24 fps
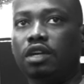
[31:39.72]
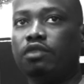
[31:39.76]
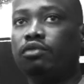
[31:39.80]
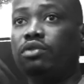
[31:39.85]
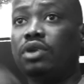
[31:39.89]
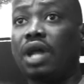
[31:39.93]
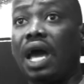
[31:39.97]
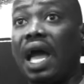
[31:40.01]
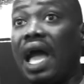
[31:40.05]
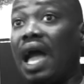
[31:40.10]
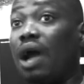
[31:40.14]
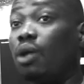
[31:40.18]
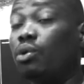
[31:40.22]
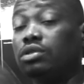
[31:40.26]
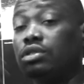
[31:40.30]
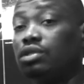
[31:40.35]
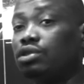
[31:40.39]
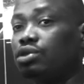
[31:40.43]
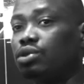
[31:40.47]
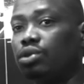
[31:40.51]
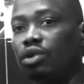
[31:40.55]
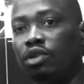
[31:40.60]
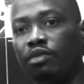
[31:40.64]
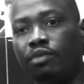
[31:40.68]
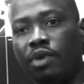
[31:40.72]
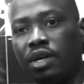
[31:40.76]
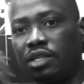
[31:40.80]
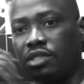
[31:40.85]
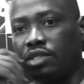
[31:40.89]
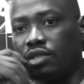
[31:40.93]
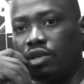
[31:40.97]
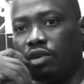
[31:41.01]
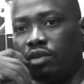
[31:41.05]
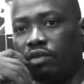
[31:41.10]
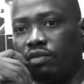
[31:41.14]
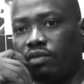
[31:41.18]
even I wasn't sure of
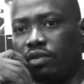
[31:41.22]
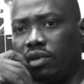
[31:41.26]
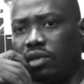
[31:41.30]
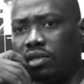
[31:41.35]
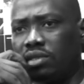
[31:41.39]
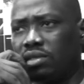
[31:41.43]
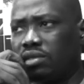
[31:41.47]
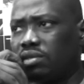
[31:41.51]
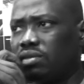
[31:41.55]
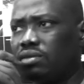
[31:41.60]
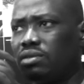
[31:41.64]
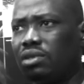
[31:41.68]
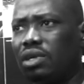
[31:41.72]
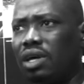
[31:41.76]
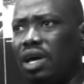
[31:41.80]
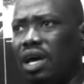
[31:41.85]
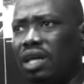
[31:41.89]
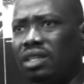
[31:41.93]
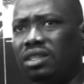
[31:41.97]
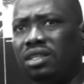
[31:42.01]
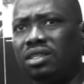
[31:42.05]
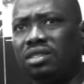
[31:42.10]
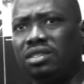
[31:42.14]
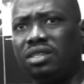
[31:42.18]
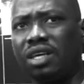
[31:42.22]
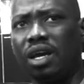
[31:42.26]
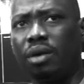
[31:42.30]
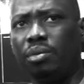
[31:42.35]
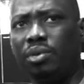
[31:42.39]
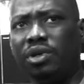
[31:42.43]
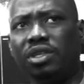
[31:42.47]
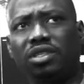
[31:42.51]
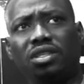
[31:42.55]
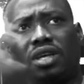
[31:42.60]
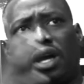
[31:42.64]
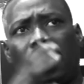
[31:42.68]
myself, because at the time,
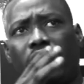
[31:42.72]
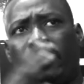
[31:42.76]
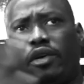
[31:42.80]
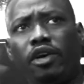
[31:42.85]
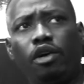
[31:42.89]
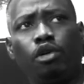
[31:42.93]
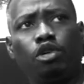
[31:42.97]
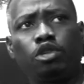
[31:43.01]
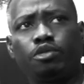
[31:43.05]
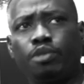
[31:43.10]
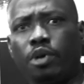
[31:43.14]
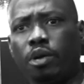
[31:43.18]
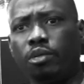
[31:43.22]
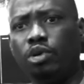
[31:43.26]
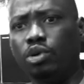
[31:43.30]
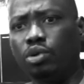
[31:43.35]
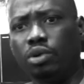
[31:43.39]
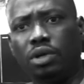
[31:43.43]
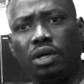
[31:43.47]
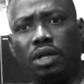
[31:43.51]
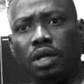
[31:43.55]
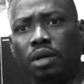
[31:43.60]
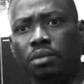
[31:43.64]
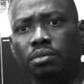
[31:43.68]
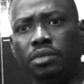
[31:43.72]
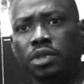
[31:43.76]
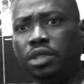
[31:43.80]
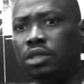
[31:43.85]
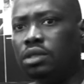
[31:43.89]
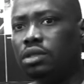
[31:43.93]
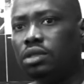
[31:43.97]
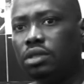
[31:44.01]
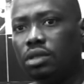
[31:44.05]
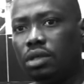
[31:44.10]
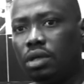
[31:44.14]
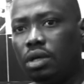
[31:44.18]
his career was probably older than me.
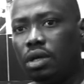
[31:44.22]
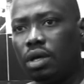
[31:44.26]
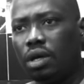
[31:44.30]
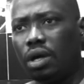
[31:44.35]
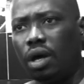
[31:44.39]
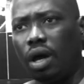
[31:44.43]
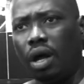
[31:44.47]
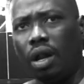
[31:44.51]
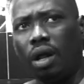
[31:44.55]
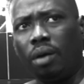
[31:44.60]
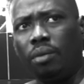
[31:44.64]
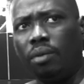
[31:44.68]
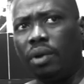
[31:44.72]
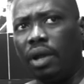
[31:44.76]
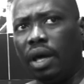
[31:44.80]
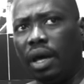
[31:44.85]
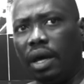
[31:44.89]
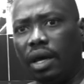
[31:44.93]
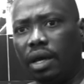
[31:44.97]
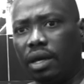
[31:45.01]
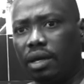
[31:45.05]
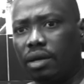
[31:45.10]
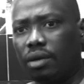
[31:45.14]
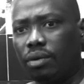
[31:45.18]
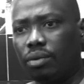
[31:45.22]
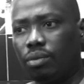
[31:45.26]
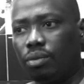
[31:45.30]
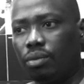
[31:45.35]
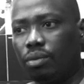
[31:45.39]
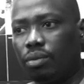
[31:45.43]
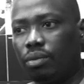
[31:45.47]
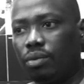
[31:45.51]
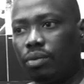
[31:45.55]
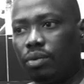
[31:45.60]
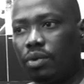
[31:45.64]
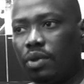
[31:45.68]
And I'm like,
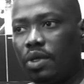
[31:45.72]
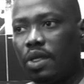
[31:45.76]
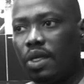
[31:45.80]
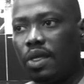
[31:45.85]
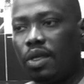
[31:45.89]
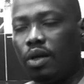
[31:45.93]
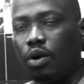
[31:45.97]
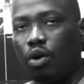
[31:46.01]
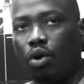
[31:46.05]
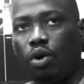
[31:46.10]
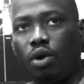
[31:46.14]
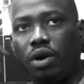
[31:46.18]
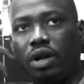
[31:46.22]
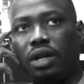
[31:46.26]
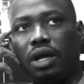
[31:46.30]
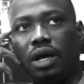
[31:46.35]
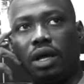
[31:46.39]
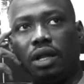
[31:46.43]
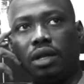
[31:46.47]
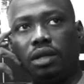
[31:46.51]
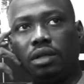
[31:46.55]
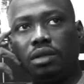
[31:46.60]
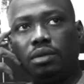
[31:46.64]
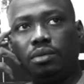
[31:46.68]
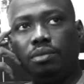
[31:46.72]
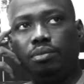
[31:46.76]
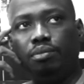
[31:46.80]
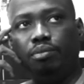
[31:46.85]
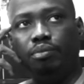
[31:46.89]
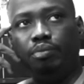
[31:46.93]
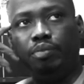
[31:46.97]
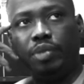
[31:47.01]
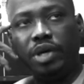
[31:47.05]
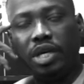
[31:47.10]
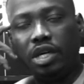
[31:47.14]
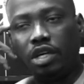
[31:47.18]
other than
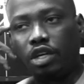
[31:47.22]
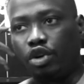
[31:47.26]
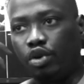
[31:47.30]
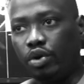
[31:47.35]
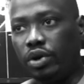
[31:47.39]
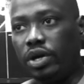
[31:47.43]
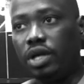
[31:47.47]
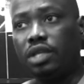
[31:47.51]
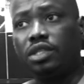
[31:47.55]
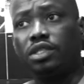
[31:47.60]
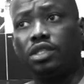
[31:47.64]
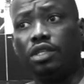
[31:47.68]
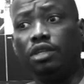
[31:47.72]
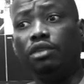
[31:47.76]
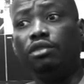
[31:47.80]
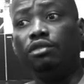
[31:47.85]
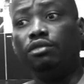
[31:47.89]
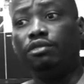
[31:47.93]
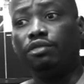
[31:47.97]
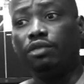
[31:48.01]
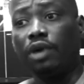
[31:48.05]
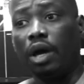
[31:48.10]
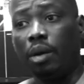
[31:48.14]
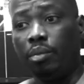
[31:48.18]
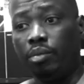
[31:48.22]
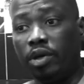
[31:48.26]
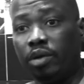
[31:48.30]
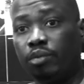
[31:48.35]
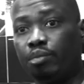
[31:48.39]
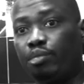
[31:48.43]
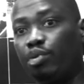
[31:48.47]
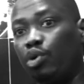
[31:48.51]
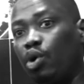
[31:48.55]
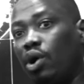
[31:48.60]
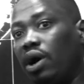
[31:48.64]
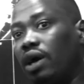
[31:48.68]
being creative and being
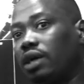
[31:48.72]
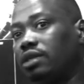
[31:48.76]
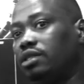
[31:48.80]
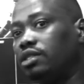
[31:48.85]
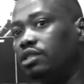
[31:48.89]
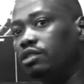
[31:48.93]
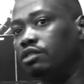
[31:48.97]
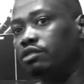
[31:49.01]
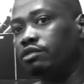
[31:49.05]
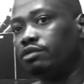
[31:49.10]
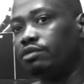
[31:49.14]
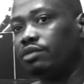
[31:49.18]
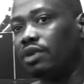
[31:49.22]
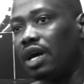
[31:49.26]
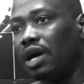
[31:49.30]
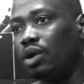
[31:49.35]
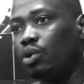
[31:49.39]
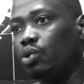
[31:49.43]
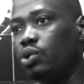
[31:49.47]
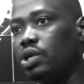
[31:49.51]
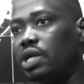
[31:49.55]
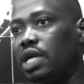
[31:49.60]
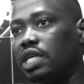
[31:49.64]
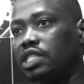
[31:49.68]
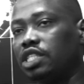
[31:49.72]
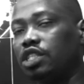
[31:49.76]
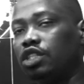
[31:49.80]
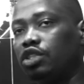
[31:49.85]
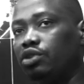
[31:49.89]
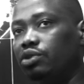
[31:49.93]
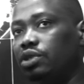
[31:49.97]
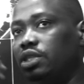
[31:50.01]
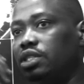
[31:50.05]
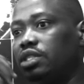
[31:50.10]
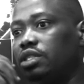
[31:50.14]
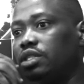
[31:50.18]
proactive, I don't
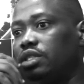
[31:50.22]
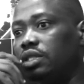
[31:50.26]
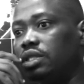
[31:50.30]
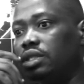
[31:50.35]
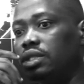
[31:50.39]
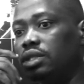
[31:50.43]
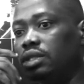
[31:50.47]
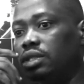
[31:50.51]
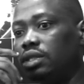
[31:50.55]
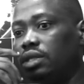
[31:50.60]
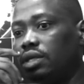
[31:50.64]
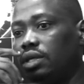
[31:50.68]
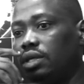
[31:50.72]
necessarily see